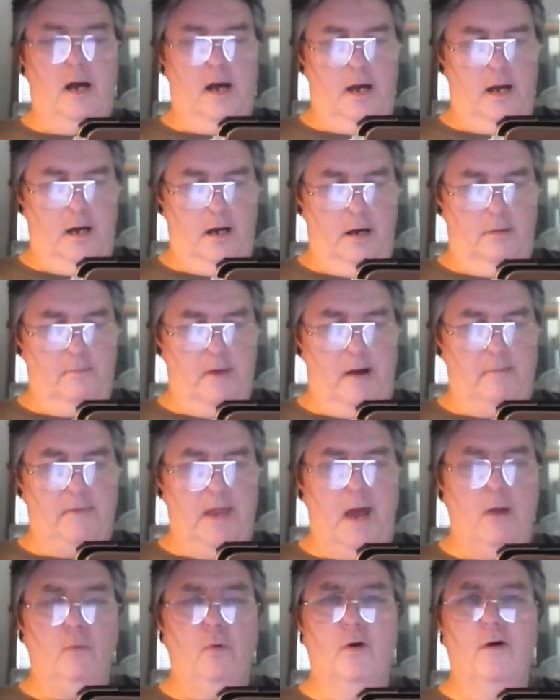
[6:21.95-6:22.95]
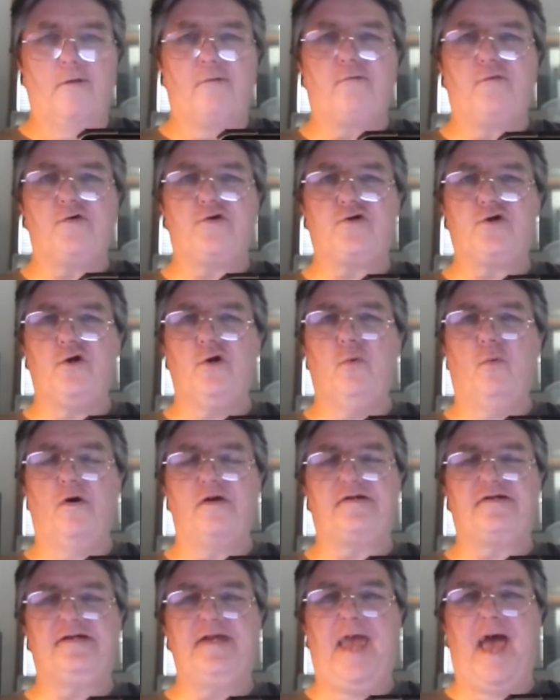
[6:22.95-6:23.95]
Um, I'm not really for sure
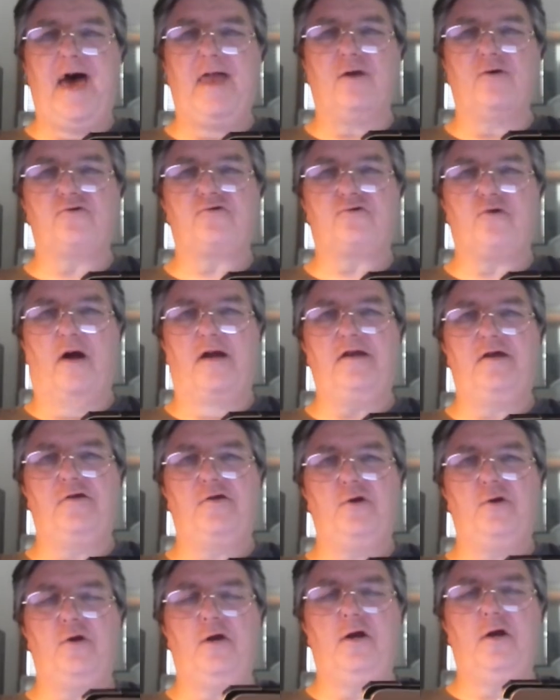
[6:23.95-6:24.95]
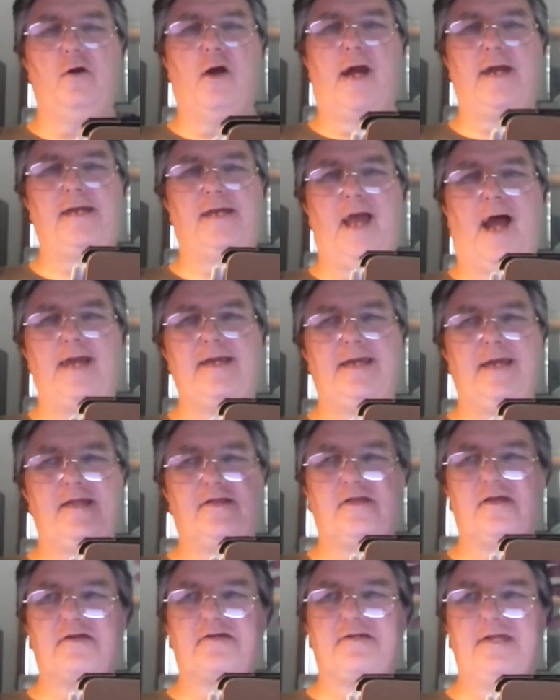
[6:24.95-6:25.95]
what Seattle's trying to do here. I, I
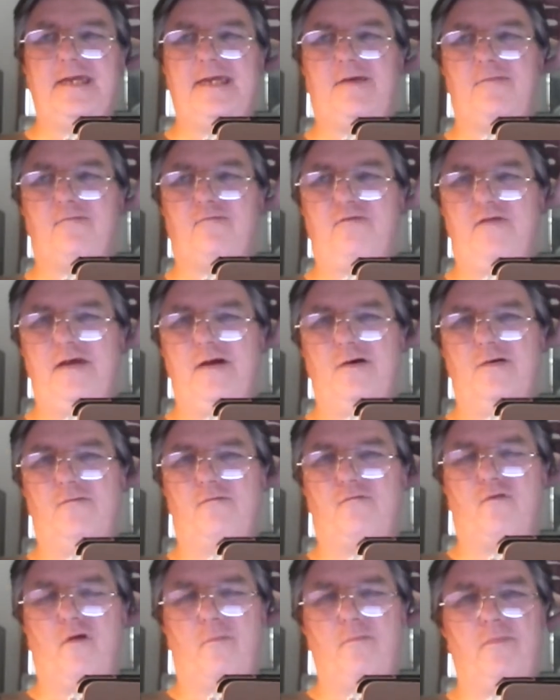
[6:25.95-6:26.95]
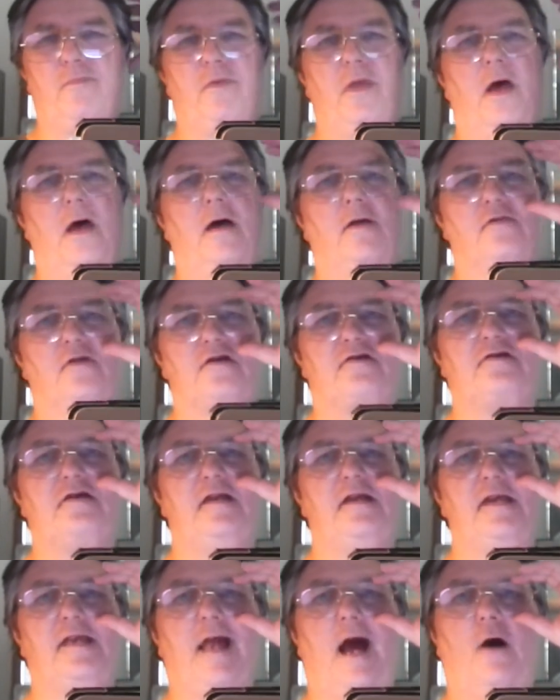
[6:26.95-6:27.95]
get the sneaking feeling from the
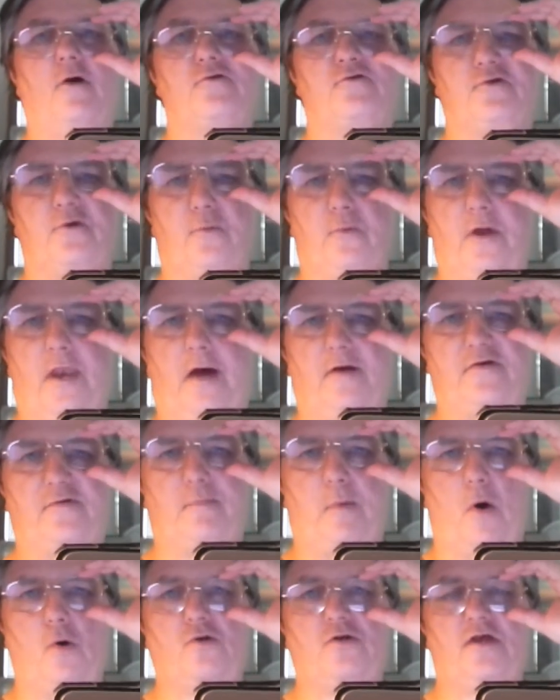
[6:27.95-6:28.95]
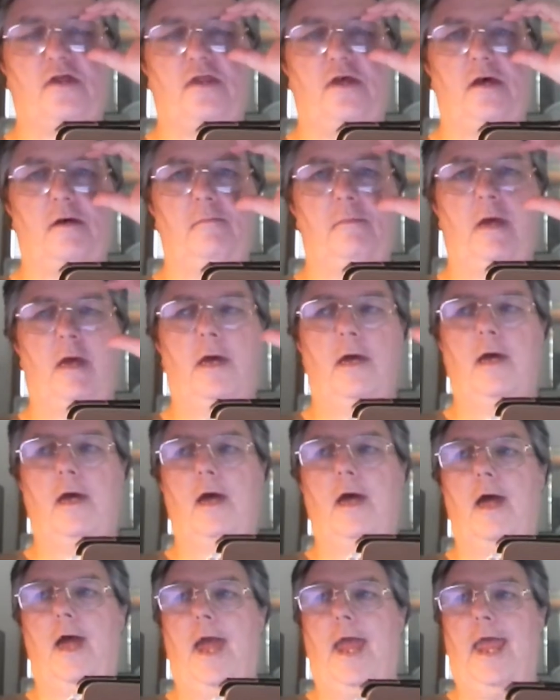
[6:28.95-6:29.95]
city council when I spoke to them
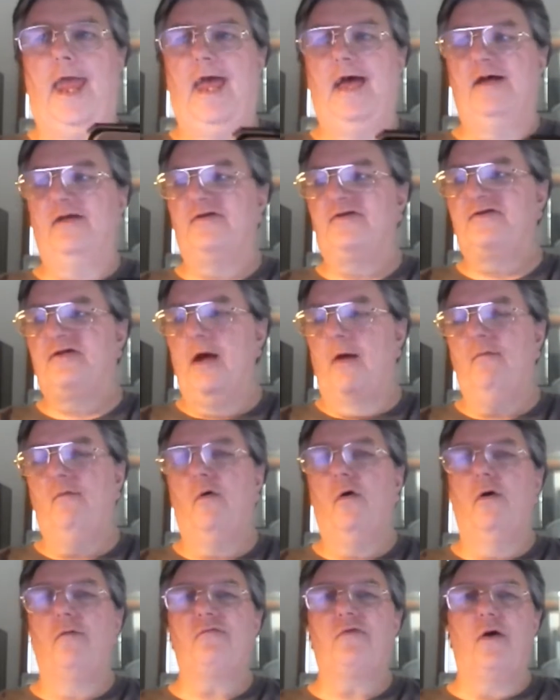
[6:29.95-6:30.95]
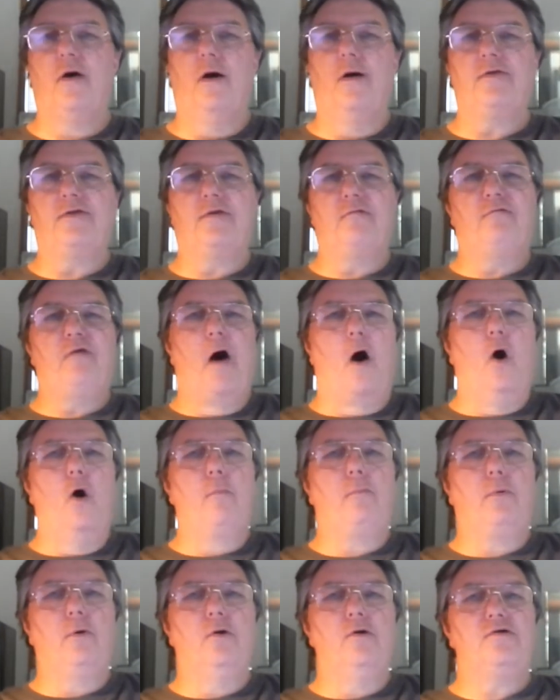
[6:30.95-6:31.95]
and several of the
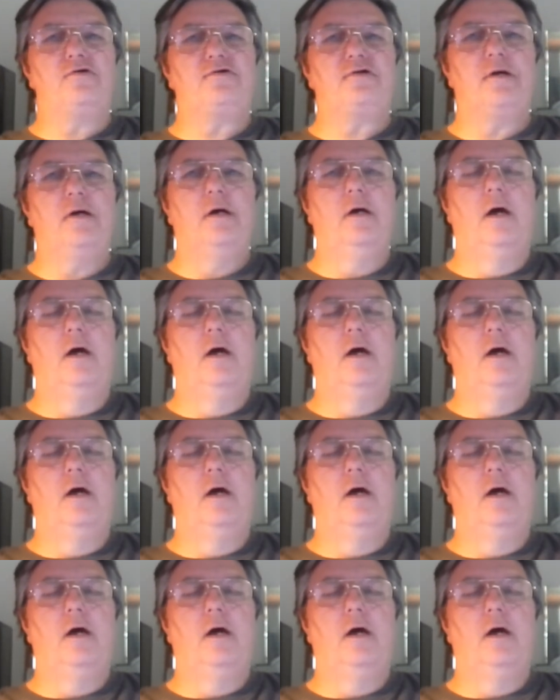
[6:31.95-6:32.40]
developers